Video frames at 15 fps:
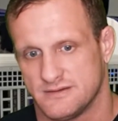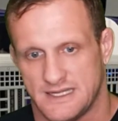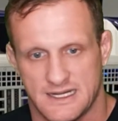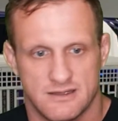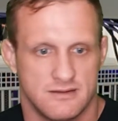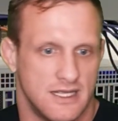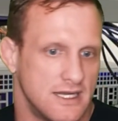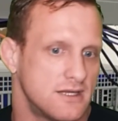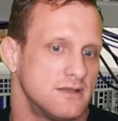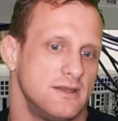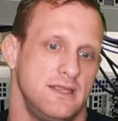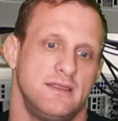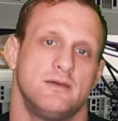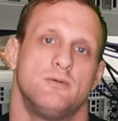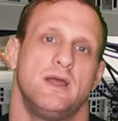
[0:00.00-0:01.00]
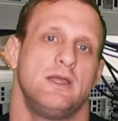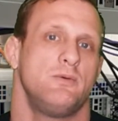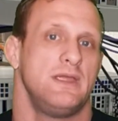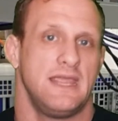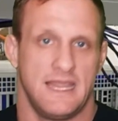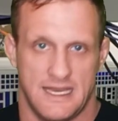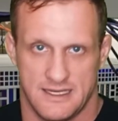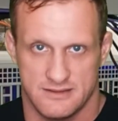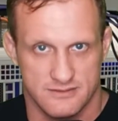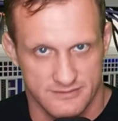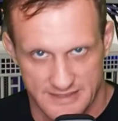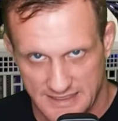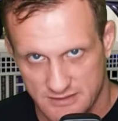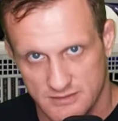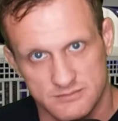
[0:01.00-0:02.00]
Now, luckily, the way we
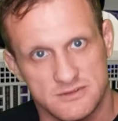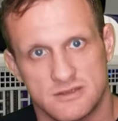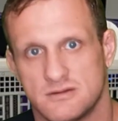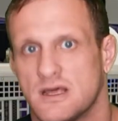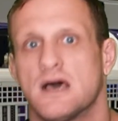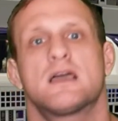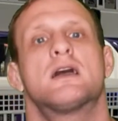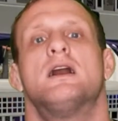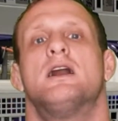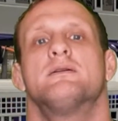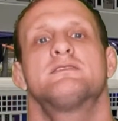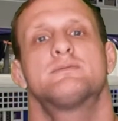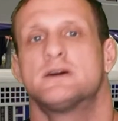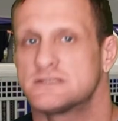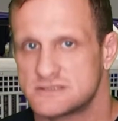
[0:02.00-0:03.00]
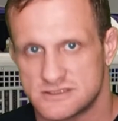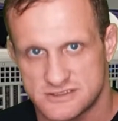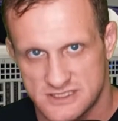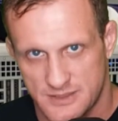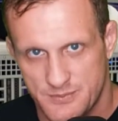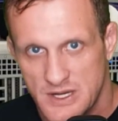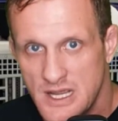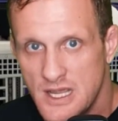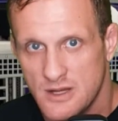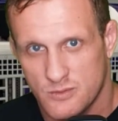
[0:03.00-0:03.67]
handled that crypto.com sponsorship